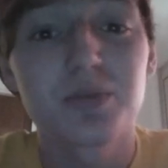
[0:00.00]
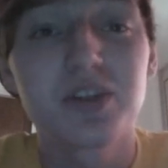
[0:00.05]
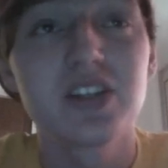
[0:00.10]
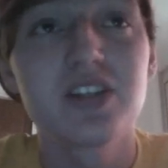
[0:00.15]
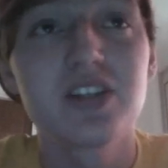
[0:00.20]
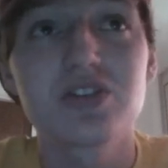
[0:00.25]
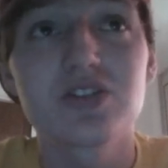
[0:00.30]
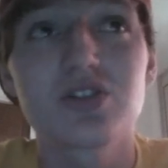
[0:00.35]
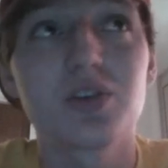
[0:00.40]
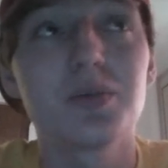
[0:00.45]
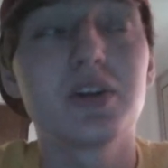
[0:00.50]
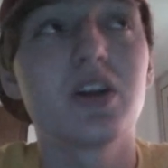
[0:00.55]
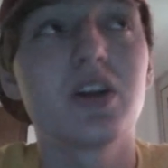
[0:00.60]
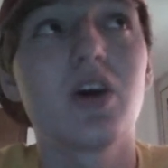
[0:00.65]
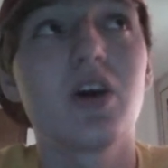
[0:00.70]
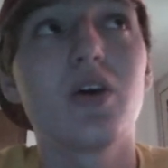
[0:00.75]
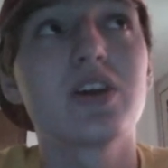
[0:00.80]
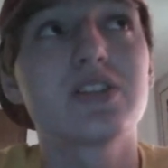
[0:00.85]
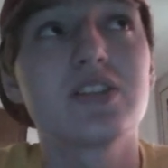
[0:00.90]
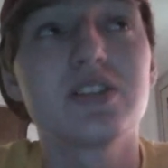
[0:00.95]
potential to be an
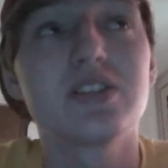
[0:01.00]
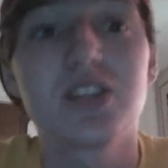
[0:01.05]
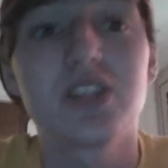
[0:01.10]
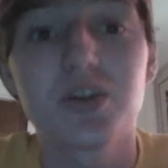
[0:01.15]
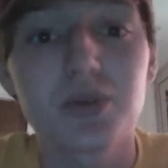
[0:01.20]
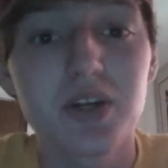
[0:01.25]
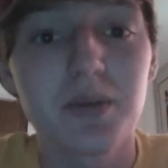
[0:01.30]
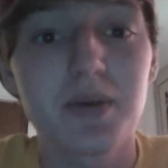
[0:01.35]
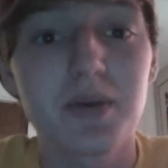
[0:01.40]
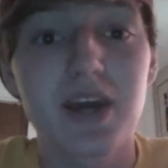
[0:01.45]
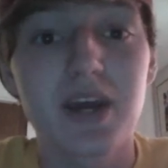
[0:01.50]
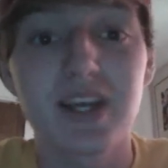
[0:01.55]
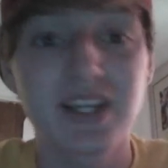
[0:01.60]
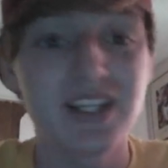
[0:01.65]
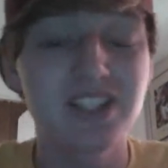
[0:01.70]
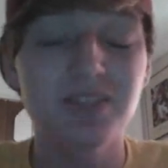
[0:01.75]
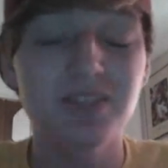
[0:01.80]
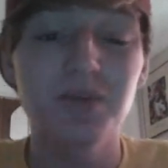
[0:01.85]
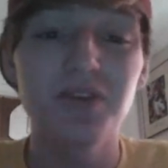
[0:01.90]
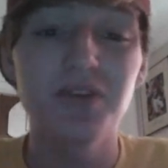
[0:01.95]
All-SEC running back.
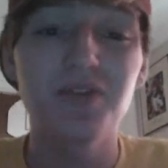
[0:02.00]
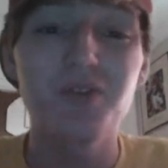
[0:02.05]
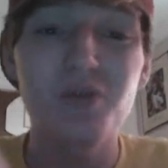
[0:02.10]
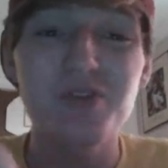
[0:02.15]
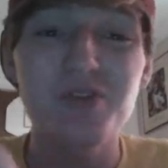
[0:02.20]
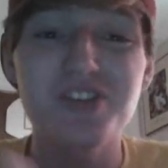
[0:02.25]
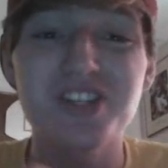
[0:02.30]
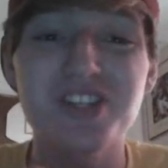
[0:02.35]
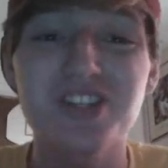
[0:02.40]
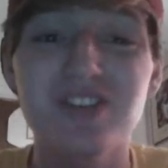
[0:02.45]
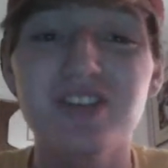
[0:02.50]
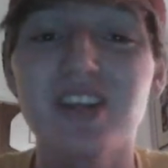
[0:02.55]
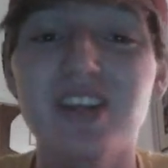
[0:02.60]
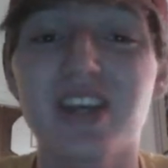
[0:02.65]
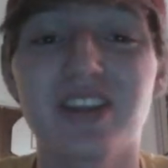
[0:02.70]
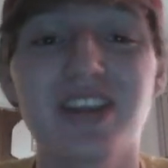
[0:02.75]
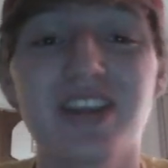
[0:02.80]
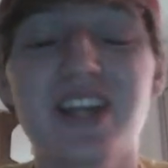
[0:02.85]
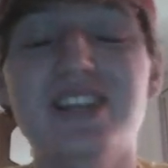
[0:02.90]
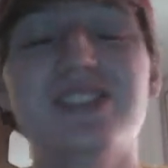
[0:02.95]
He's gonna be
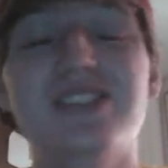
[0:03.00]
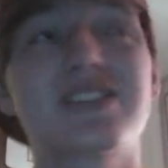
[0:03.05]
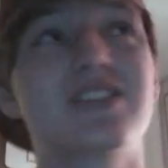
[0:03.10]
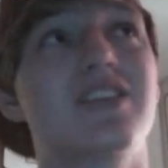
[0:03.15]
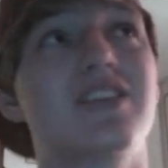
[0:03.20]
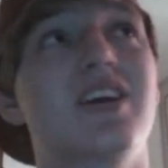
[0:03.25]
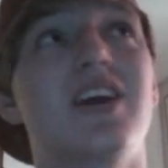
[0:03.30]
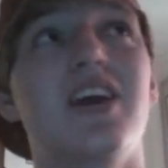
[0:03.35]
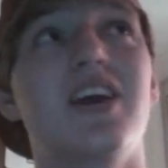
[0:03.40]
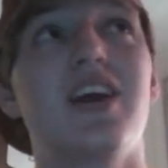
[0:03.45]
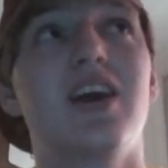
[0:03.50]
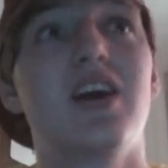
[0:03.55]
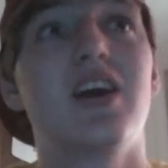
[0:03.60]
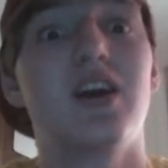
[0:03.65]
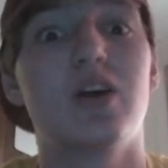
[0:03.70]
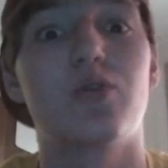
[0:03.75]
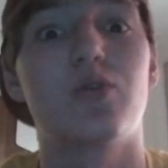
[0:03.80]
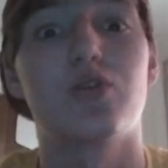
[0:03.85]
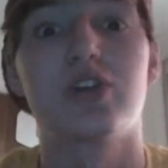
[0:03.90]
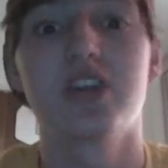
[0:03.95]
four-string. That's
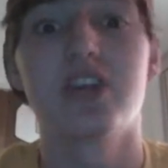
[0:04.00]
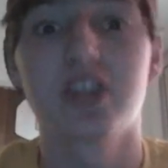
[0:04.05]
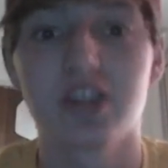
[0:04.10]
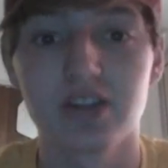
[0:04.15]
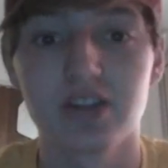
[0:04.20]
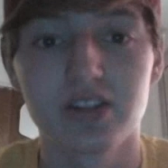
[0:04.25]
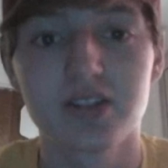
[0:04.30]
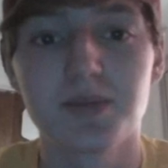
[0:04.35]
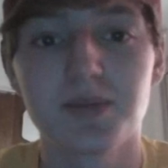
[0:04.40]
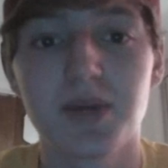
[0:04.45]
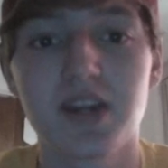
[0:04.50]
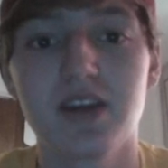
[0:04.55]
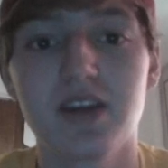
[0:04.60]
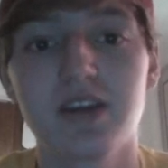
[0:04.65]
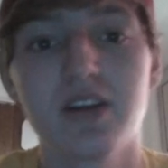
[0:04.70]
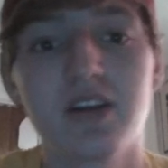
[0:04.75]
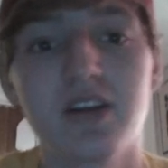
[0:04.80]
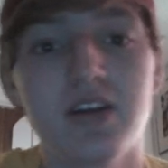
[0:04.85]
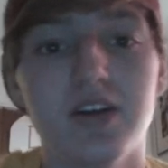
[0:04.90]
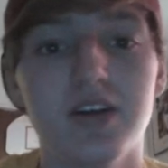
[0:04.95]
ridiculous,
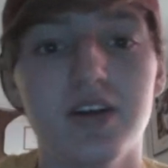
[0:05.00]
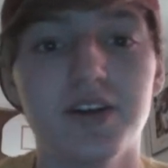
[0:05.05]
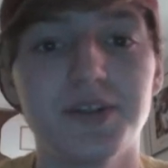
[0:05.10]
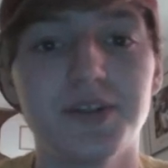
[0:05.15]
man.